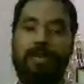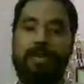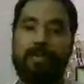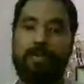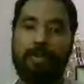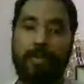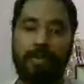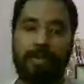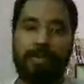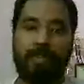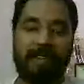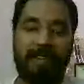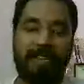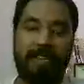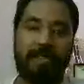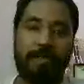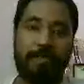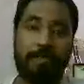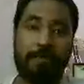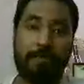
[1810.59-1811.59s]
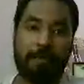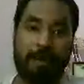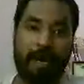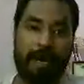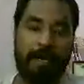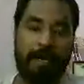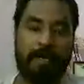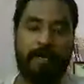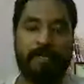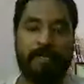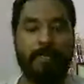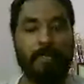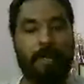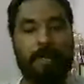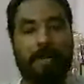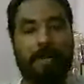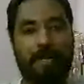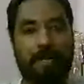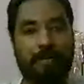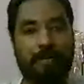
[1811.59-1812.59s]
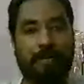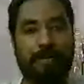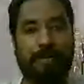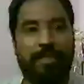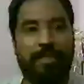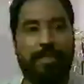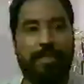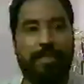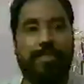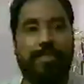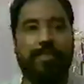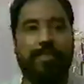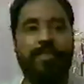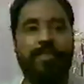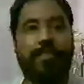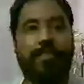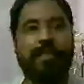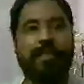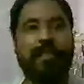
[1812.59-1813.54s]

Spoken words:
To be very smart responding to these things,